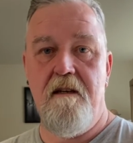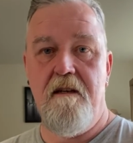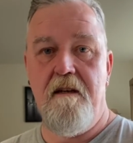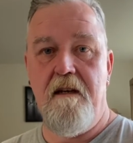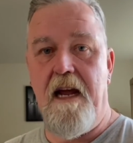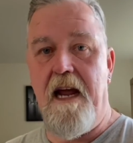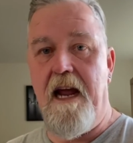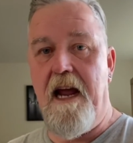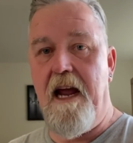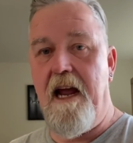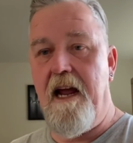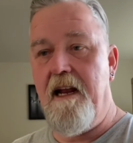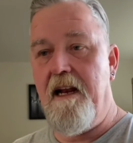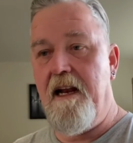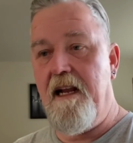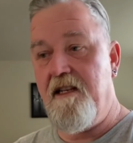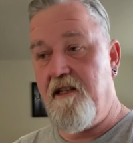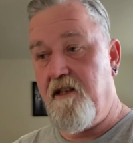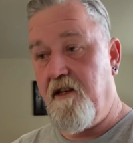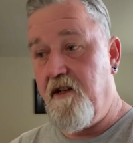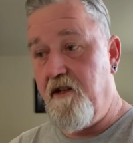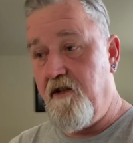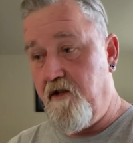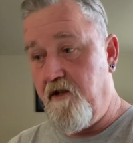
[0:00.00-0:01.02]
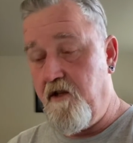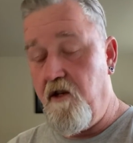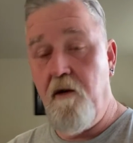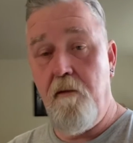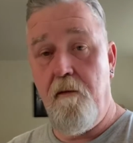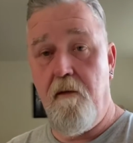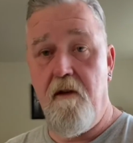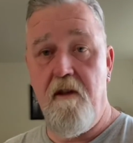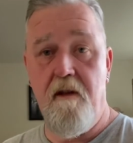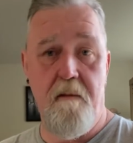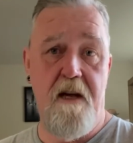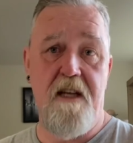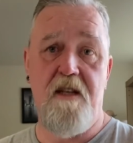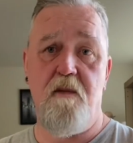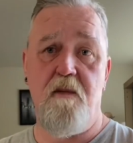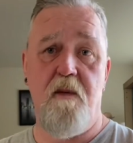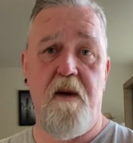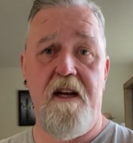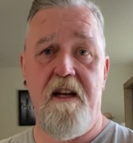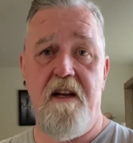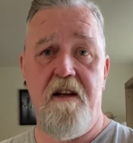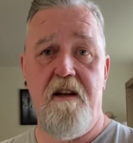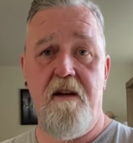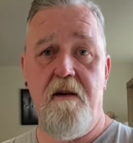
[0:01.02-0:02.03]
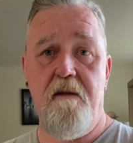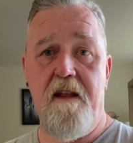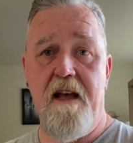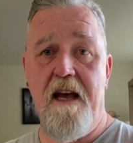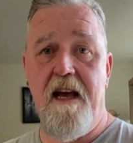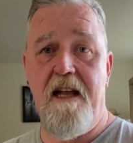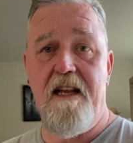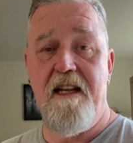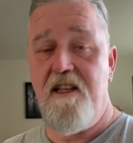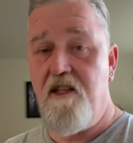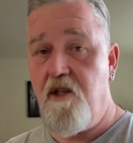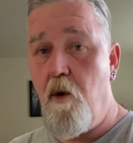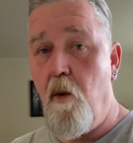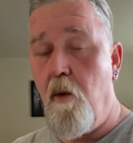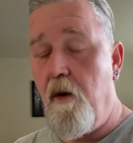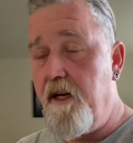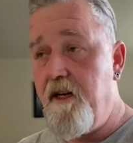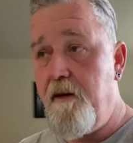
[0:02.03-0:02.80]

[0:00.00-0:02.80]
And as a consumer, the best way to do that is going